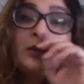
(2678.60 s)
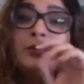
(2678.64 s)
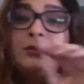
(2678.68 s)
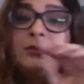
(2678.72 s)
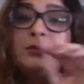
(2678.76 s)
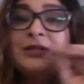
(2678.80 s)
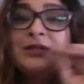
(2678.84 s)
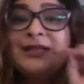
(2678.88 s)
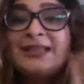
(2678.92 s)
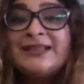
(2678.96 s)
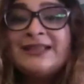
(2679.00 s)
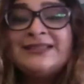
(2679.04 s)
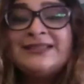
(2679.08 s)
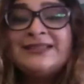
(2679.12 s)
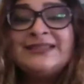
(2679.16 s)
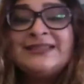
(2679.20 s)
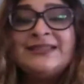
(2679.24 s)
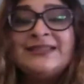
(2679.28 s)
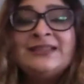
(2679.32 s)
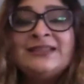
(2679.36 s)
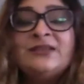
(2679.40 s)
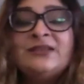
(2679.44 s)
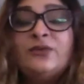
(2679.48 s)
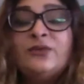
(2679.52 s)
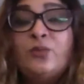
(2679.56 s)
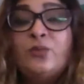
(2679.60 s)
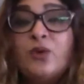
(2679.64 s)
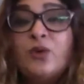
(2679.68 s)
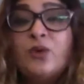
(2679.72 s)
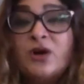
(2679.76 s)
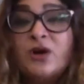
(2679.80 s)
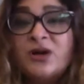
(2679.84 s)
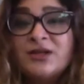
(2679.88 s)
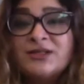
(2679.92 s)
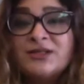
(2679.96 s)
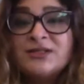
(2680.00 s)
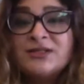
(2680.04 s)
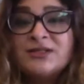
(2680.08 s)
LinkedIn
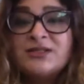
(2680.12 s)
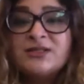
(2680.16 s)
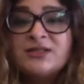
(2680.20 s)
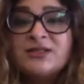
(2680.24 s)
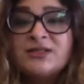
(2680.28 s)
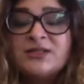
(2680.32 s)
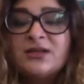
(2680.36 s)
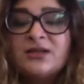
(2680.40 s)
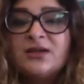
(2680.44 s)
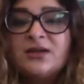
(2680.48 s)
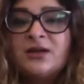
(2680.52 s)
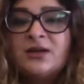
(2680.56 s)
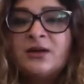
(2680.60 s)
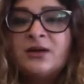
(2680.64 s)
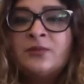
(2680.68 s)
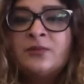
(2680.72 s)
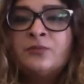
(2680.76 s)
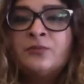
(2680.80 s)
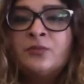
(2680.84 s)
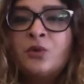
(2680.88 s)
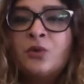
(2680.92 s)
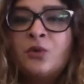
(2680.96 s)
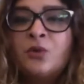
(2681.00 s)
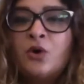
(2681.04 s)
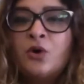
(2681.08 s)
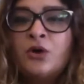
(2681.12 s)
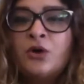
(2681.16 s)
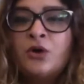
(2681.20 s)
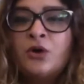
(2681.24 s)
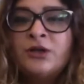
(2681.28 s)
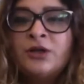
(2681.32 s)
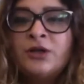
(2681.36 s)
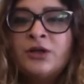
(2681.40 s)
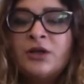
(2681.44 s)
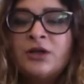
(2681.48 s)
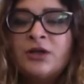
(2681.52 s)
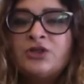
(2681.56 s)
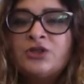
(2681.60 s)
works
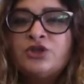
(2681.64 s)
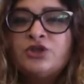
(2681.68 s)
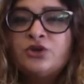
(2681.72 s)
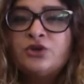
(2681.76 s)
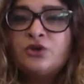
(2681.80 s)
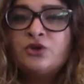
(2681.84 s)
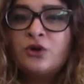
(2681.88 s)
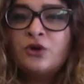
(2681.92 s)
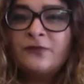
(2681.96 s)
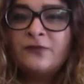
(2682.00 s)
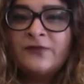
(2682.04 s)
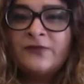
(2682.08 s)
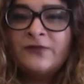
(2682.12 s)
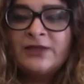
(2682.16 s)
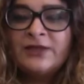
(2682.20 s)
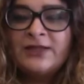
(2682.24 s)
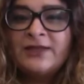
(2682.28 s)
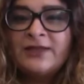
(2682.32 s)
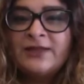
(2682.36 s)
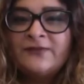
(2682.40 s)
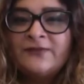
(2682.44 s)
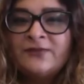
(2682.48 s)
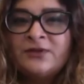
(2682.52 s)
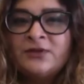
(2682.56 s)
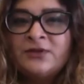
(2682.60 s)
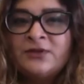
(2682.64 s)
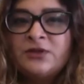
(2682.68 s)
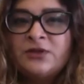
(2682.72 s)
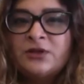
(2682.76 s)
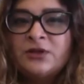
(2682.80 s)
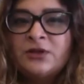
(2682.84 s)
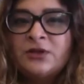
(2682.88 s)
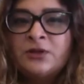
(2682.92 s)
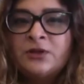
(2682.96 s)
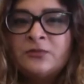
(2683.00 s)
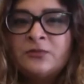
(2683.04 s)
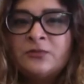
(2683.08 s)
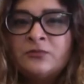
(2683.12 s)
on a geographic level
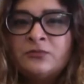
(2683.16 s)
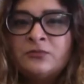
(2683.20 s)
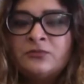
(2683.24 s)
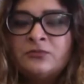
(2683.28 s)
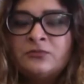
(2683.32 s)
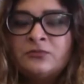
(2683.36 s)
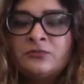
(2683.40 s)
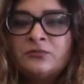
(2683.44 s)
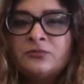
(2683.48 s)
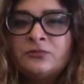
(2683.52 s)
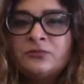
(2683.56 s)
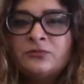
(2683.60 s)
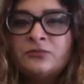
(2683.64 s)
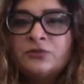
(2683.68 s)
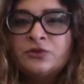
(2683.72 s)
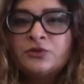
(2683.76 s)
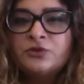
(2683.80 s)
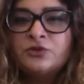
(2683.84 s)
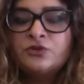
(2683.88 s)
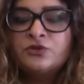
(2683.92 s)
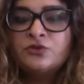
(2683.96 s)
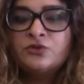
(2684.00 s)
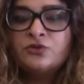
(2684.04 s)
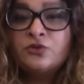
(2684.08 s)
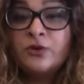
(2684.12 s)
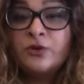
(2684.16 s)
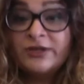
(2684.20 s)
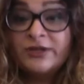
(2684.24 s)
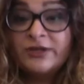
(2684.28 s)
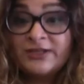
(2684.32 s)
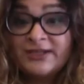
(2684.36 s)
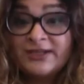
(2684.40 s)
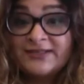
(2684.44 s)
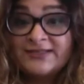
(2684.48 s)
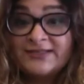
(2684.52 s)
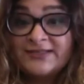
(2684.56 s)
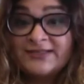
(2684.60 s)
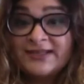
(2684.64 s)
to quite
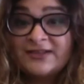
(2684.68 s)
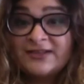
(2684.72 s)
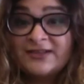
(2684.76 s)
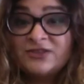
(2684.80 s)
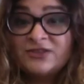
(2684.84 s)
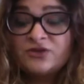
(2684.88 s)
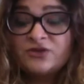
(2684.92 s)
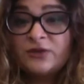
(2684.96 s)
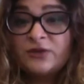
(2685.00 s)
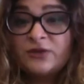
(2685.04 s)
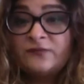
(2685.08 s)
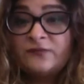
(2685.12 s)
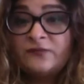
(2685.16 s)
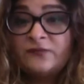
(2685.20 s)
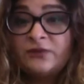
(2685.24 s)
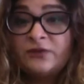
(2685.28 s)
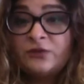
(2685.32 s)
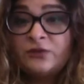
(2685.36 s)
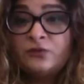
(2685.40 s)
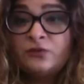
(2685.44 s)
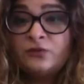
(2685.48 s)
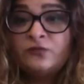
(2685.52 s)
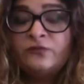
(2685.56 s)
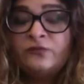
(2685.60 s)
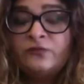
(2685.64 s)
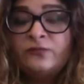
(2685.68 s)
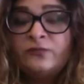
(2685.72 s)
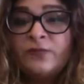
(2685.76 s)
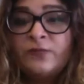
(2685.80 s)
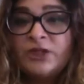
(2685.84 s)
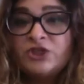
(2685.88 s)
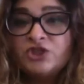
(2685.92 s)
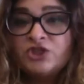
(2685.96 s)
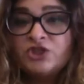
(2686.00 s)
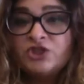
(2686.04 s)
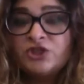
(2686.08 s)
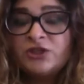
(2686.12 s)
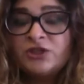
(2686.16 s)
an extent. So if you've
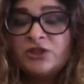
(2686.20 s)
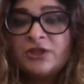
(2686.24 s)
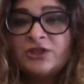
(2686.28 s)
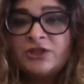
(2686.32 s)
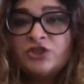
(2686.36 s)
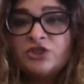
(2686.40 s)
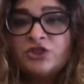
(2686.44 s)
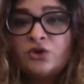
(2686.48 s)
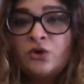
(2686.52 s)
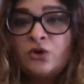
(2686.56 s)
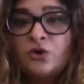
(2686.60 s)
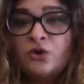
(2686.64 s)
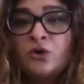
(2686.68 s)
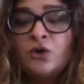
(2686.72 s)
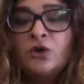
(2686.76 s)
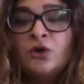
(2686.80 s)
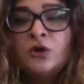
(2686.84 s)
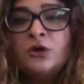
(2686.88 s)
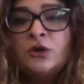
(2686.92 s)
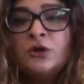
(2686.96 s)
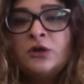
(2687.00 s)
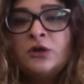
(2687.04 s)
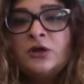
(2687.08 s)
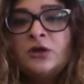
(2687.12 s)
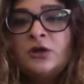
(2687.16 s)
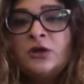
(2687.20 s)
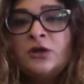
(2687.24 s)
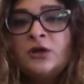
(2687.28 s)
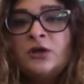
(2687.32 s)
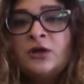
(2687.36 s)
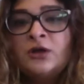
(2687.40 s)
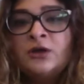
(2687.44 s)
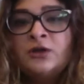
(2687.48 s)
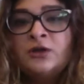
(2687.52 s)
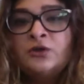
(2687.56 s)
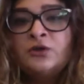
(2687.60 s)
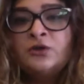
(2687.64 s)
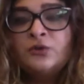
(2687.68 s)
mentioned that you're
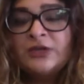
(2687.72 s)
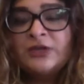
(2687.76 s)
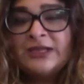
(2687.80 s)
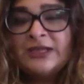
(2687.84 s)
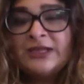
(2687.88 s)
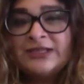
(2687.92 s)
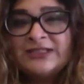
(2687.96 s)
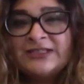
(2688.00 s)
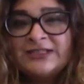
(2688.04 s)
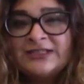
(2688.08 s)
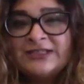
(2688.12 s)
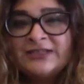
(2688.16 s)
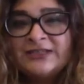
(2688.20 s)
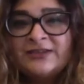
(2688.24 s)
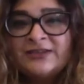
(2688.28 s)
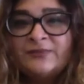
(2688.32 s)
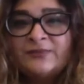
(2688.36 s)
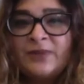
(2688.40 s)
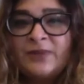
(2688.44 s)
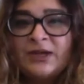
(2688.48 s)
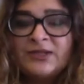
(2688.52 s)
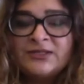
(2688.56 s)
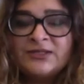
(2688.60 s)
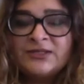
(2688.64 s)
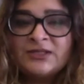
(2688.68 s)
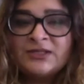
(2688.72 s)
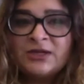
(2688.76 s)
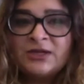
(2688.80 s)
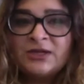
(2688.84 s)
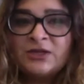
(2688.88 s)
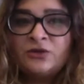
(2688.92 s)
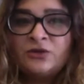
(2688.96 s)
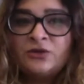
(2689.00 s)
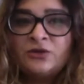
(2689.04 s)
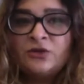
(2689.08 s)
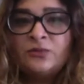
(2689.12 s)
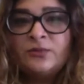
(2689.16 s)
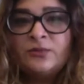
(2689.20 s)
located in
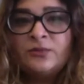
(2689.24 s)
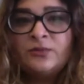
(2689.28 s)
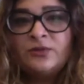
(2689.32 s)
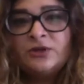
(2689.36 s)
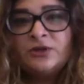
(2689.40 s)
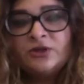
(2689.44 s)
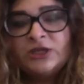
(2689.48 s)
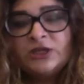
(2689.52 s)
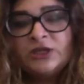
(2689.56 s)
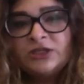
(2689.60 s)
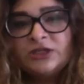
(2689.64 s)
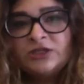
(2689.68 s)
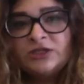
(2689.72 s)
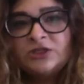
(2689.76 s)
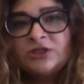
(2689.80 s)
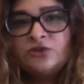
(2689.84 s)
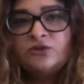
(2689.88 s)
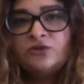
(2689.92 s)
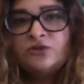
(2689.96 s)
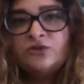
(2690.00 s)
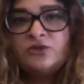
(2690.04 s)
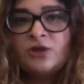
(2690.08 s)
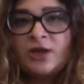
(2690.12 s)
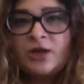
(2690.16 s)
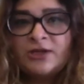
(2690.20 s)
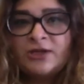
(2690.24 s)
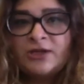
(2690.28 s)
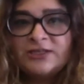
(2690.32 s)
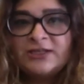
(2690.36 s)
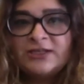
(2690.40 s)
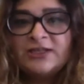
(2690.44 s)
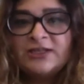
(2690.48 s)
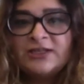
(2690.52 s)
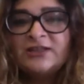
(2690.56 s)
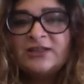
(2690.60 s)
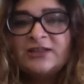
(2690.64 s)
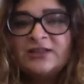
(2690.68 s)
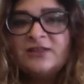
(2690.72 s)
Pakistan or you're located in
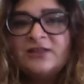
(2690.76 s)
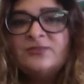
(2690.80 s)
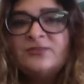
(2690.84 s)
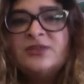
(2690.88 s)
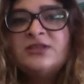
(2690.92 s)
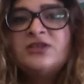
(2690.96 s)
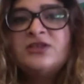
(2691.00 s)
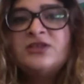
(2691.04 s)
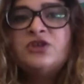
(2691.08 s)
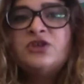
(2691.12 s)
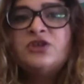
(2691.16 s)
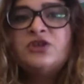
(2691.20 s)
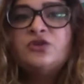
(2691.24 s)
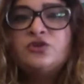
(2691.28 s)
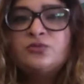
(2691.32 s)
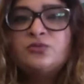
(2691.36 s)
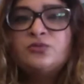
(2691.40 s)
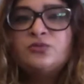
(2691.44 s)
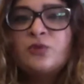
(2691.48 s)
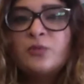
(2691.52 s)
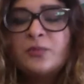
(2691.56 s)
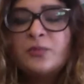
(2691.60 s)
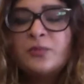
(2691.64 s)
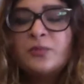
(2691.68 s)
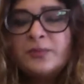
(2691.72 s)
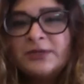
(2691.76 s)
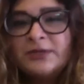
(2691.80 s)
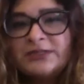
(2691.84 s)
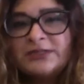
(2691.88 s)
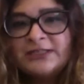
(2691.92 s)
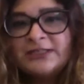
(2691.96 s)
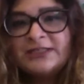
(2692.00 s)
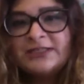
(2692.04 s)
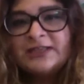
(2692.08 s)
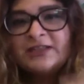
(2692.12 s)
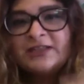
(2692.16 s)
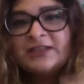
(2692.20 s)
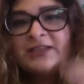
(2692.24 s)
United Kingdom, there's a huge
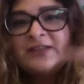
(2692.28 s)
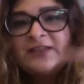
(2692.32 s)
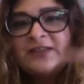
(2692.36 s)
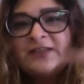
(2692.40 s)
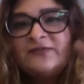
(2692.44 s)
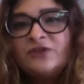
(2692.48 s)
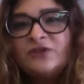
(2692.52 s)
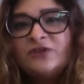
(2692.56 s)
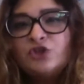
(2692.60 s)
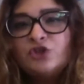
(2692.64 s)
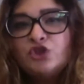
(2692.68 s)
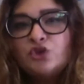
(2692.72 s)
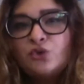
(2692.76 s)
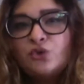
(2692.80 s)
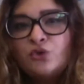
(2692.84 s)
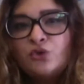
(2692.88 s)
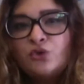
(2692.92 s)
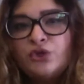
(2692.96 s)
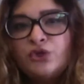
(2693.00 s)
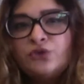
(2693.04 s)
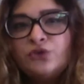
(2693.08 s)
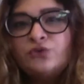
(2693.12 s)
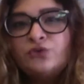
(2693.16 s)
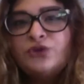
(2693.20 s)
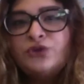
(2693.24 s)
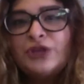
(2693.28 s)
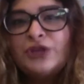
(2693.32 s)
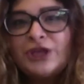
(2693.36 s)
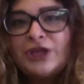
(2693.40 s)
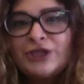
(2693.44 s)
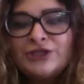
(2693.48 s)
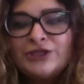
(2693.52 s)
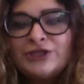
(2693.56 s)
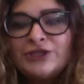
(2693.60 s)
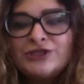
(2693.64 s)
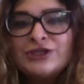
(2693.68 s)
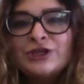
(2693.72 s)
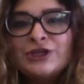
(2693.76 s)
probability that they will show you
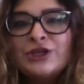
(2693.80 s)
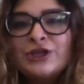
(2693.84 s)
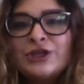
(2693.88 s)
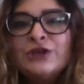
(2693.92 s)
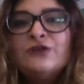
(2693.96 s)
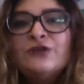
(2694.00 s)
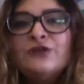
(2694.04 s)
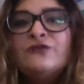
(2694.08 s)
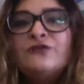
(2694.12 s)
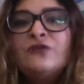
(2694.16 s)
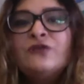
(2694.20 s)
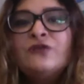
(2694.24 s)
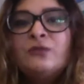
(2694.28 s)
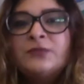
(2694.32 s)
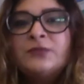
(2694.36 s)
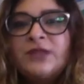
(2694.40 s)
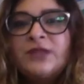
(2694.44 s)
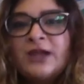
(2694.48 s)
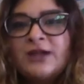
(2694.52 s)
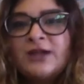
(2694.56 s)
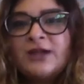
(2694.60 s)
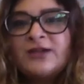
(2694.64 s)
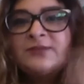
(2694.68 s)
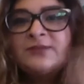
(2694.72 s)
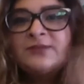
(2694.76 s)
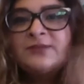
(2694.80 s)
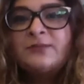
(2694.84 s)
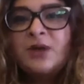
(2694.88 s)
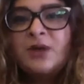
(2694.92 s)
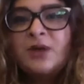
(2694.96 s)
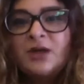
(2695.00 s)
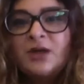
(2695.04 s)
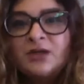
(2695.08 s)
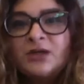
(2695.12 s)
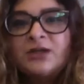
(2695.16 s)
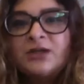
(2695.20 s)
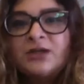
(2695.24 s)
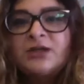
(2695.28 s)
things from that
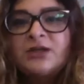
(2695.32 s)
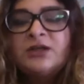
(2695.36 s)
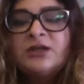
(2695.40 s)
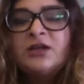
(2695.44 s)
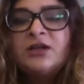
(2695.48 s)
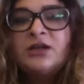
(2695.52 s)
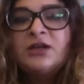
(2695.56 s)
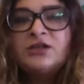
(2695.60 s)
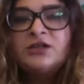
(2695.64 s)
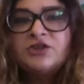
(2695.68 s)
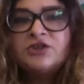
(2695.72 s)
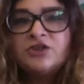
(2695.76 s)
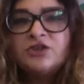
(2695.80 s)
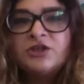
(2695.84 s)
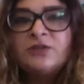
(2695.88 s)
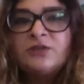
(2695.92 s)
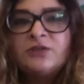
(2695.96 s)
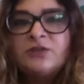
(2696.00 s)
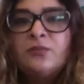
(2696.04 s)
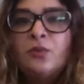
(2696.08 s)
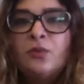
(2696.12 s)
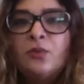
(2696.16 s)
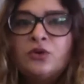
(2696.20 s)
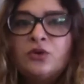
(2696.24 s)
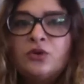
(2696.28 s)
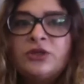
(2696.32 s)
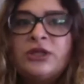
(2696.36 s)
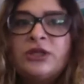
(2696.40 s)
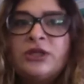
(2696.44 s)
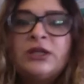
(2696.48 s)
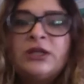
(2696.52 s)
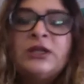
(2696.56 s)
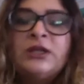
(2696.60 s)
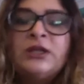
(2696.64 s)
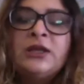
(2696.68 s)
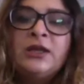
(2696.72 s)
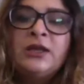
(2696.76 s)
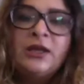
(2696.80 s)
market and country more
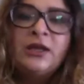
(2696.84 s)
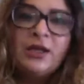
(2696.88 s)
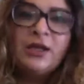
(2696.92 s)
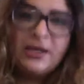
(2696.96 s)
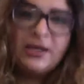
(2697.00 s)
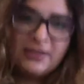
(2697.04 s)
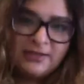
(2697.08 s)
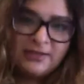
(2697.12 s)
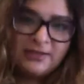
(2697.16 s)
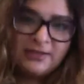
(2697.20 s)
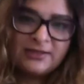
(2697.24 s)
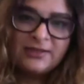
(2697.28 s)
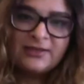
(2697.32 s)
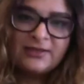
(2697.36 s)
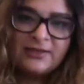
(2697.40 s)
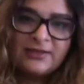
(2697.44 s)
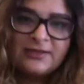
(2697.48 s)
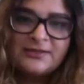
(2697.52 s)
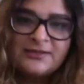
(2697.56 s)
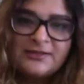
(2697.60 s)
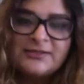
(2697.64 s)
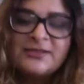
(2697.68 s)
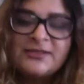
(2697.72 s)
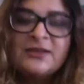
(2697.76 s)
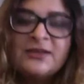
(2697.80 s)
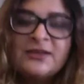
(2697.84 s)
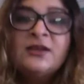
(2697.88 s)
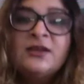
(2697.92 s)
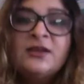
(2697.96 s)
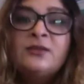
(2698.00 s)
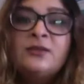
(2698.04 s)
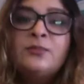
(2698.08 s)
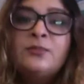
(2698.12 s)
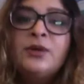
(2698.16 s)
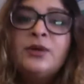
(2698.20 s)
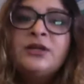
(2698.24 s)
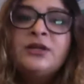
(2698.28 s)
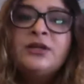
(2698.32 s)
than anything else.
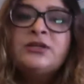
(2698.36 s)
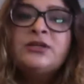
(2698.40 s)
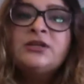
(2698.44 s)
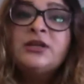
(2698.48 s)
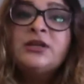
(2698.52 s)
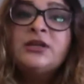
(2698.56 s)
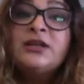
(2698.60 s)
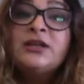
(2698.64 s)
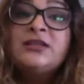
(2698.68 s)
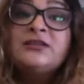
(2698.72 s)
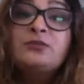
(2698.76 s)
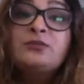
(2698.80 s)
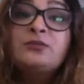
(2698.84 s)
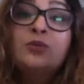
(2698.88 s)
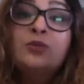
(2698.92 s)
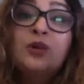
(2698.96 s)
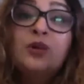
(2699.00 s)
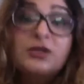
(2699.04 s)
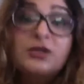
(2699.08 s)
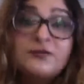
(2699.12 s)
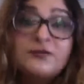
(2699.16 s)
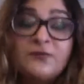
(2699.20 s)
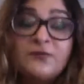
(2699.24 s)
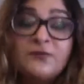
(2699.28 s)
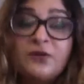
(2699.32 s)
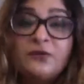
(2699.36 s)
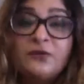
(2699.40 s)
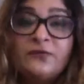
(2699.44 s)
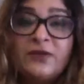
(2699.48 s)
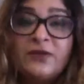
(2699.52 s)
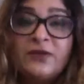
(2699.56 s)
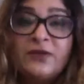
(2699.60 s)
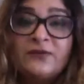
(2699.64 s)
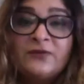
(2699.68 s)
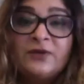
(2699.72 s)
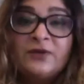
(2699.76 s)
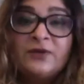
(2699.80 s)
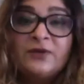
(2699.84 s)
But it works for your
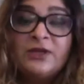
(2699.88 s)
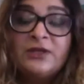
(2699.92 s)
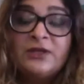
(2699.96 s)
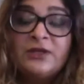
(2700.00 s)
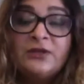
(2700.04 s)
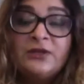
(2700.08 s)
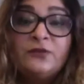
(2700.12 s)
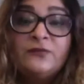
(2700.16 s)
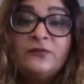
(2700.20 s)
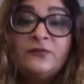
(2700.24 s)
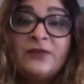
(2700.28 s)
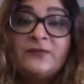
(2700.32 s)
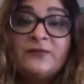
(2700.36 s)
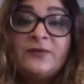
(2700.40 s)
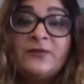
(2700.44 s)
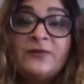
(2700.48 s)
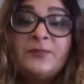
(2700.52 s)
favor, in your favor.